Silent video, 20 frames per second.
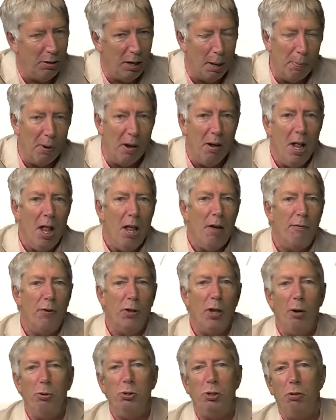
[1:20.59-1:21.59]
But for
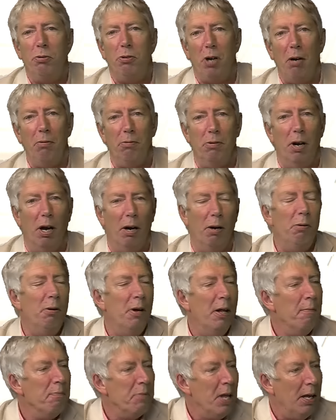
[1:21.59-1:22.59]
those who don't know,
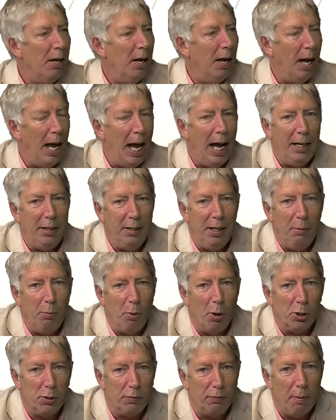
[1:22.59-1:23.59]
Andy
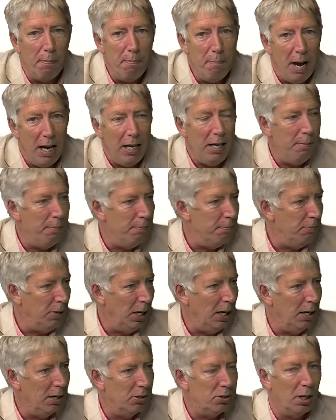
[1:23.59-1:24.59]
was for many
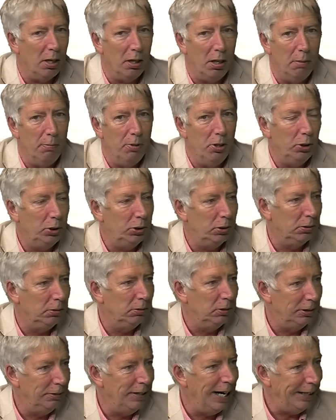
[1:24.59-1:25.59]
years a commercial
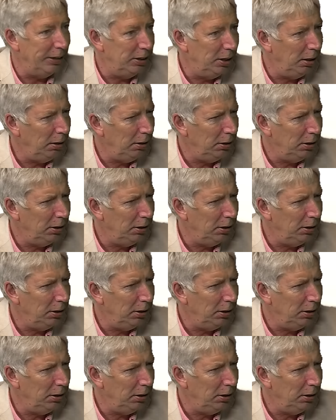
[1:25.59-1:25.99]
director. Is